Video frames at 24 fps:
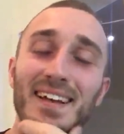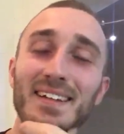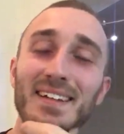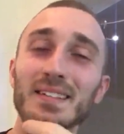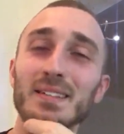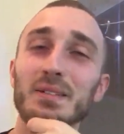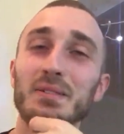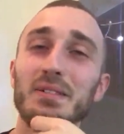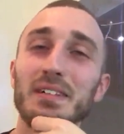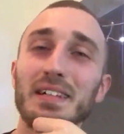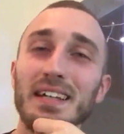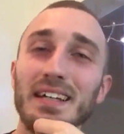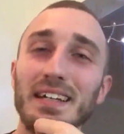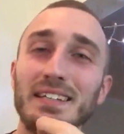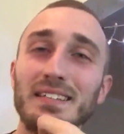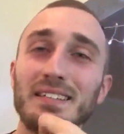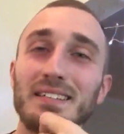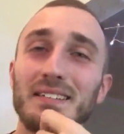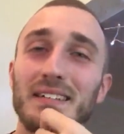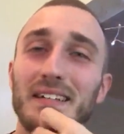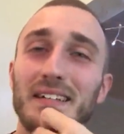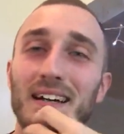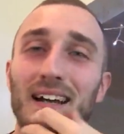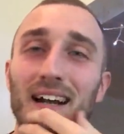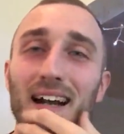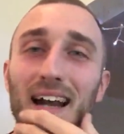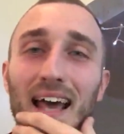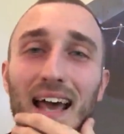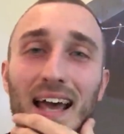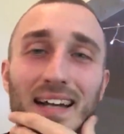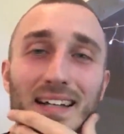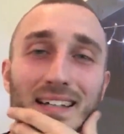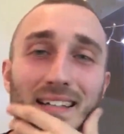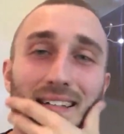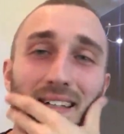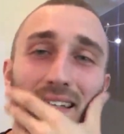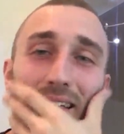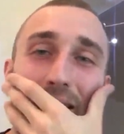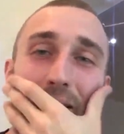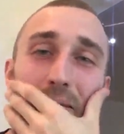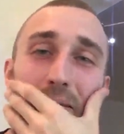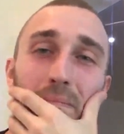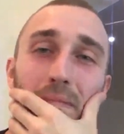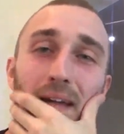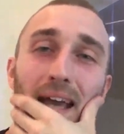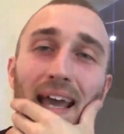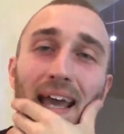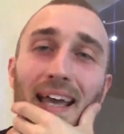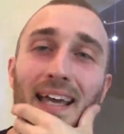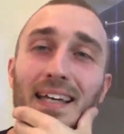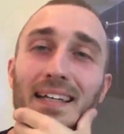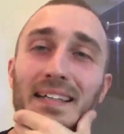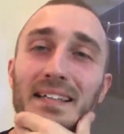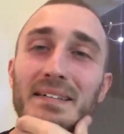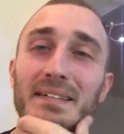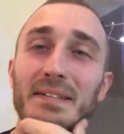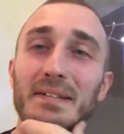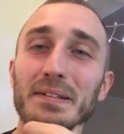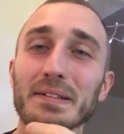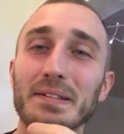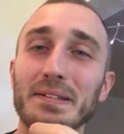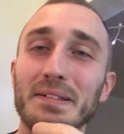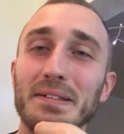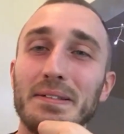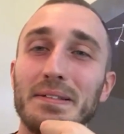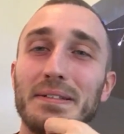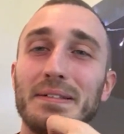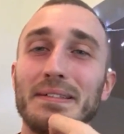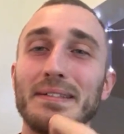intergalactic man, you.